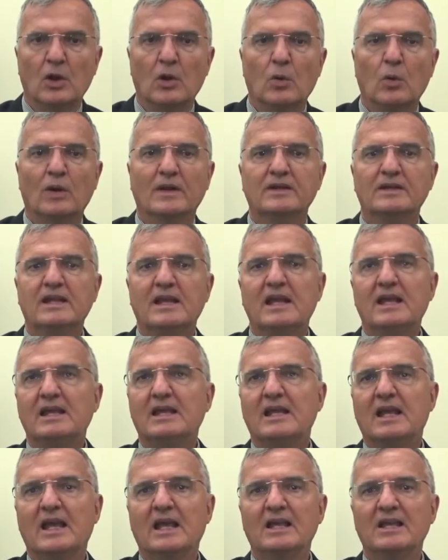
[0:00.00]
One
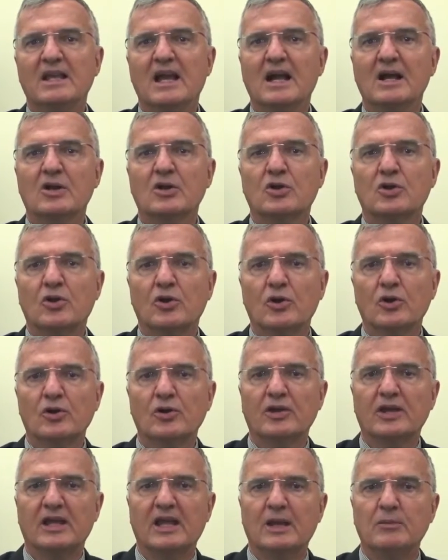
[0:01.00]
day, a young
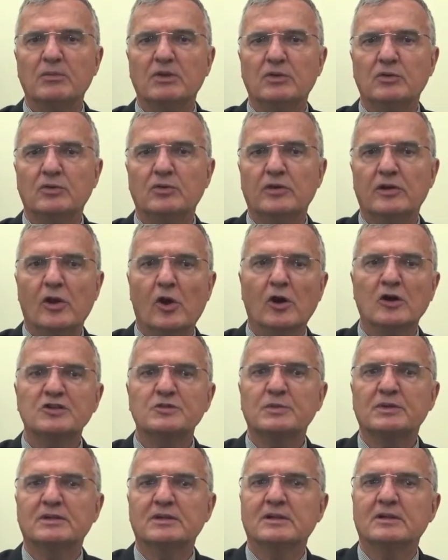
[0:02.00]
girl came into the
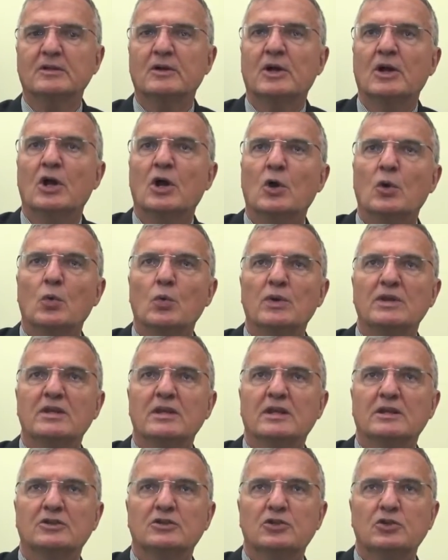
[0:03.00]
hospital with
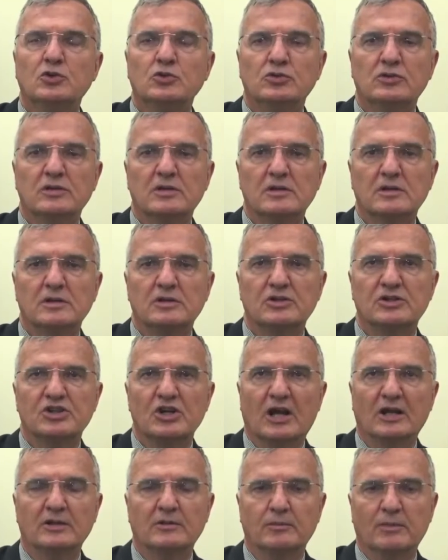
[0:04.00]
an acute
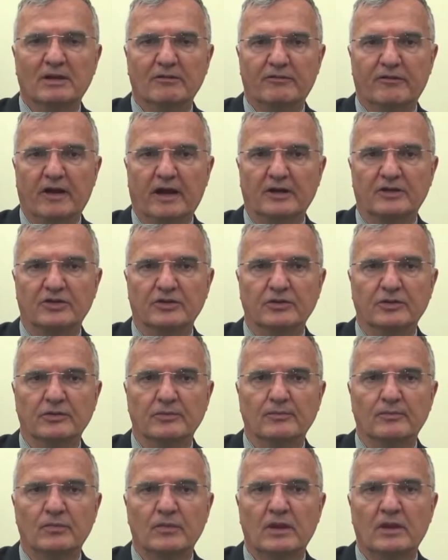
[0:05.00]
shunt malfunction.
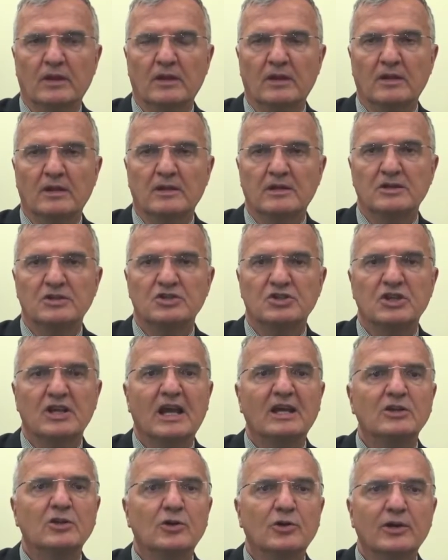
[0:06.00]
She
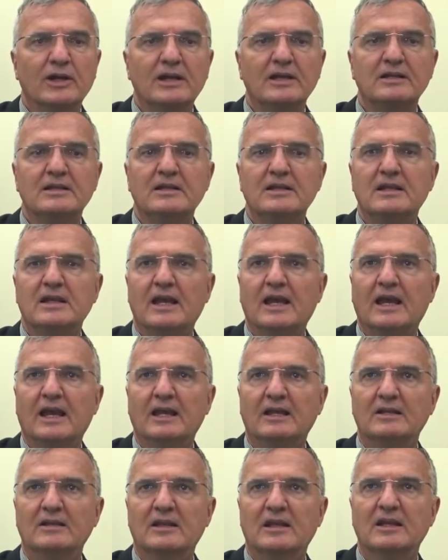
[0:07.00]
had already
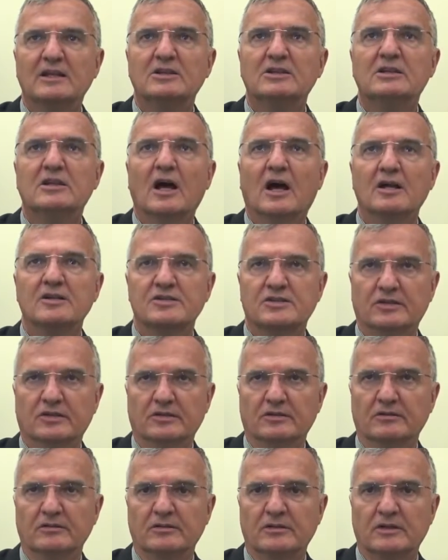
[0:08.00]
had a
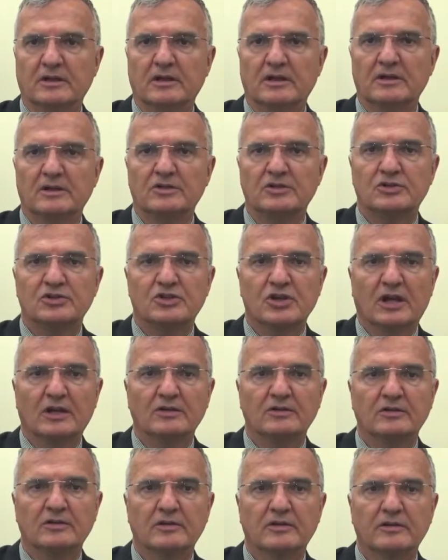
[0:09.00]
dozen
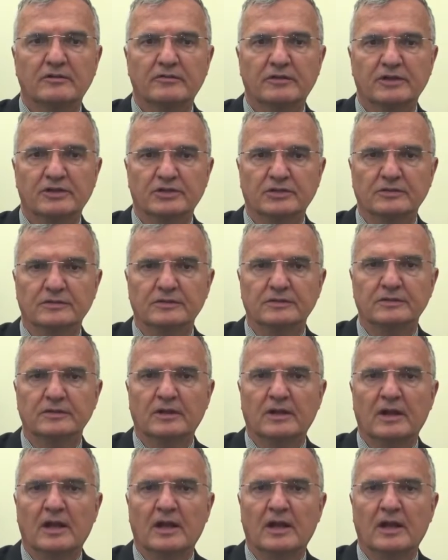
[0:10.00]
shunt revisions,